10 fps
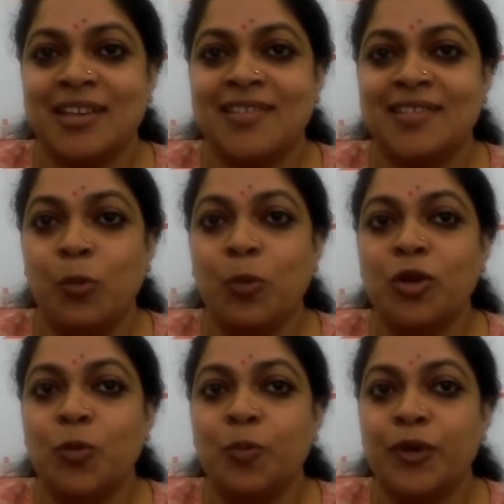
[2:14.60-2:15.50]
someone
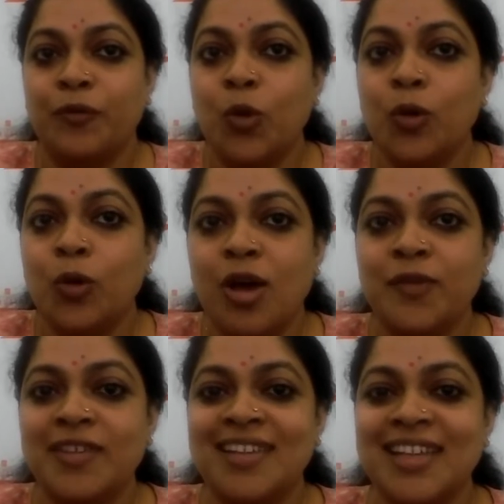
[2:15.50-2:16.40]
who provokes
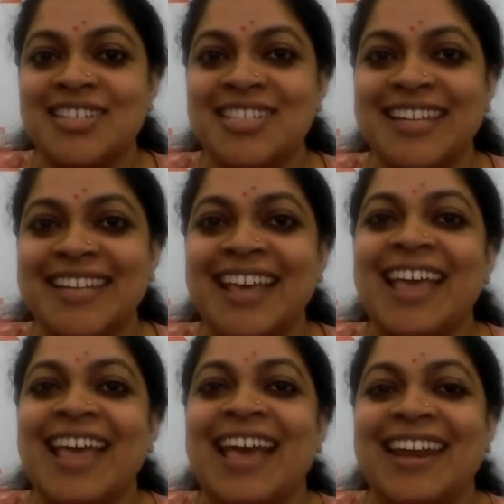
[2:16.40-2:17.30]
conversation
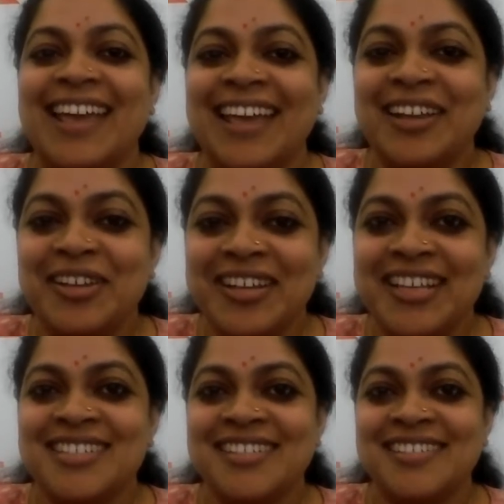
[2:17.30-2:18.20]
and
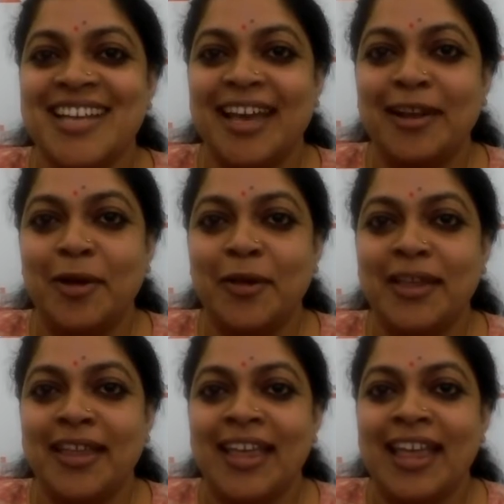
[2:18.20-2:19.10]
encourages
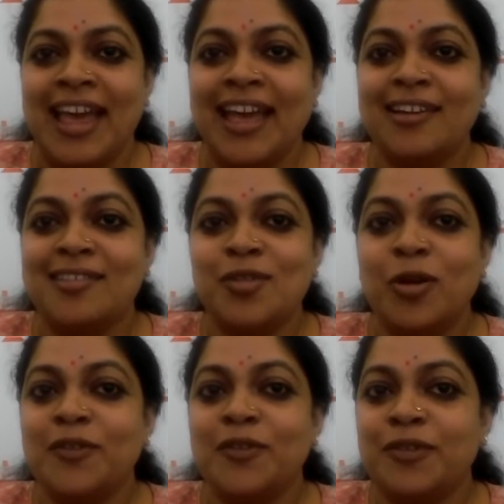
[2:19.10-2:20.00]
dialogue, and is
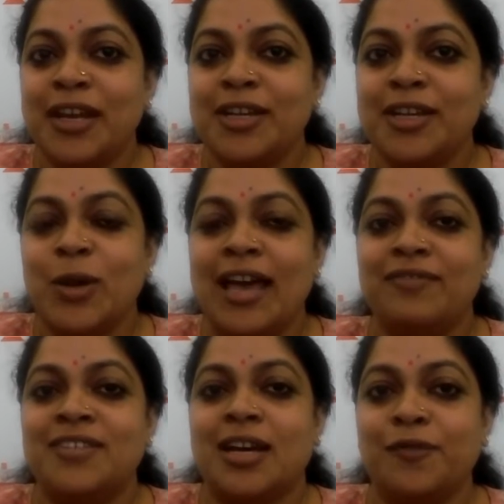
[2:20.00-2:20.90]
not afraid to
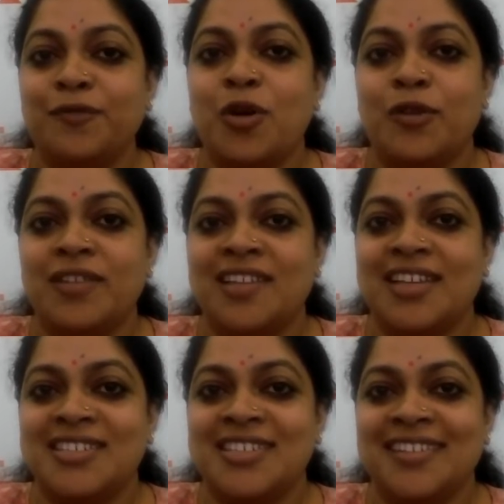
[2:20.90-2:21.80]
have tough
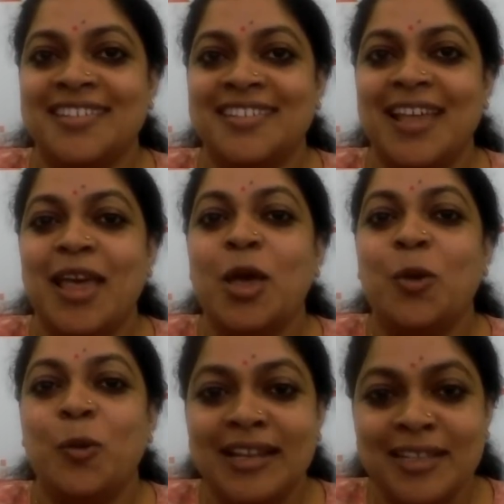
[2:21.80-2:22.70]
conversations.
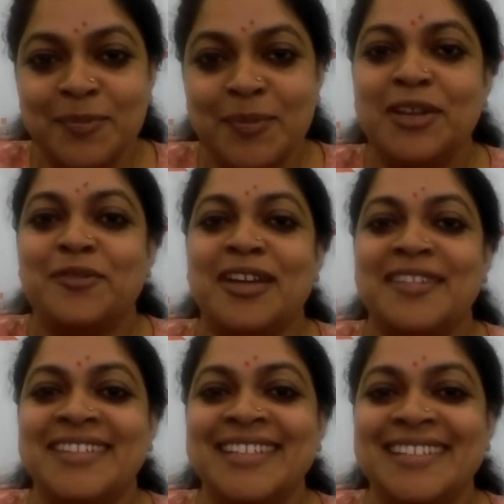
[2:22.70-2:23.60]
Welcome, Mary
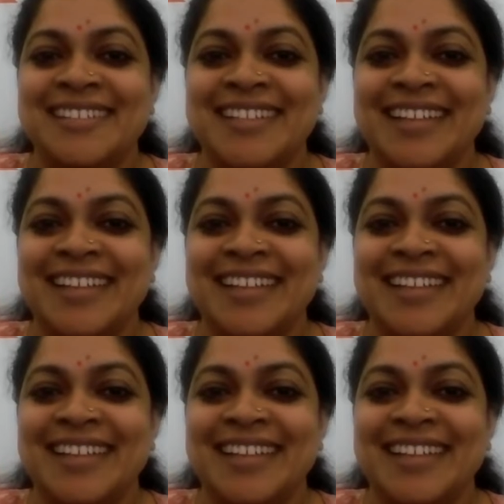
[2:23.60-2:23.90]
Frances.